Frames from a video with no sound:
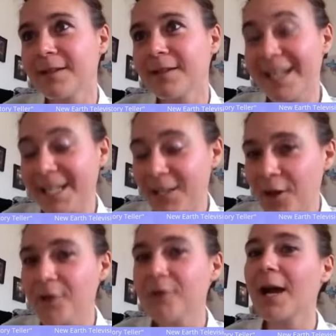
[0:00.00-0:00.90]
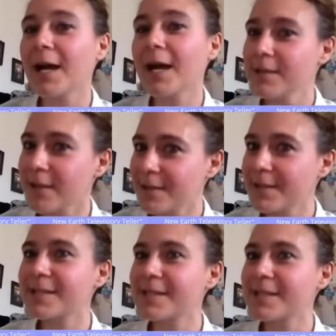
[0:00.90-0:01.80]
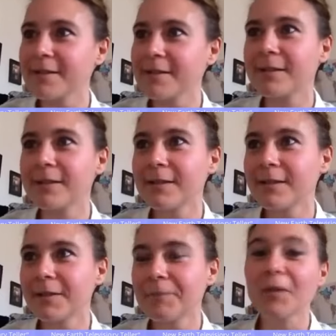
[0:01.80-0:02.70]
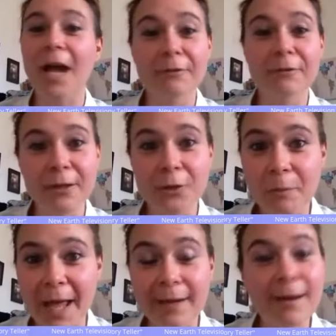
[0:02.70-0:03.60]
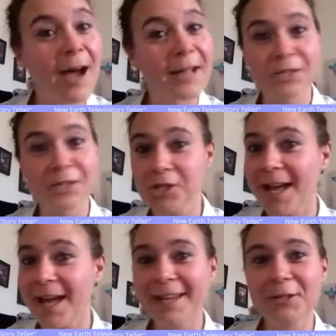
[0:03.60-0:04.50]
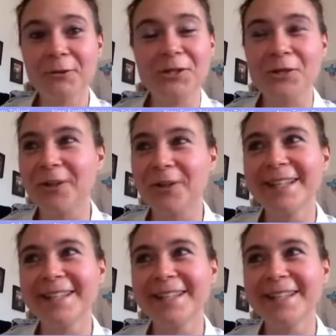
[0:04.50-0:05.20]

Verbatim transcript: I can know and understand. I feel your pain. I share your joy.